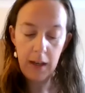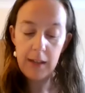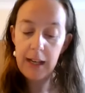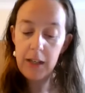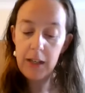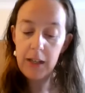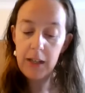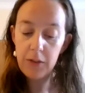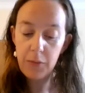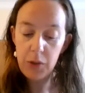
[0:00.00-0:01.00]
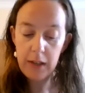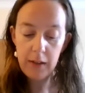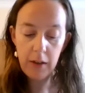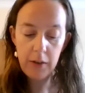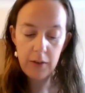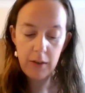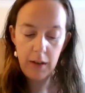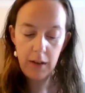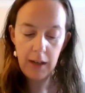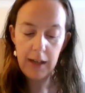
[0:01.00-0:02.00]
in danger from Gentiles,
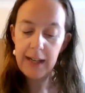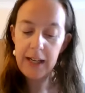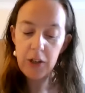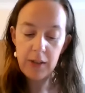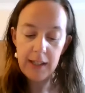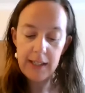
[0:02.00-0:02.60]
in danger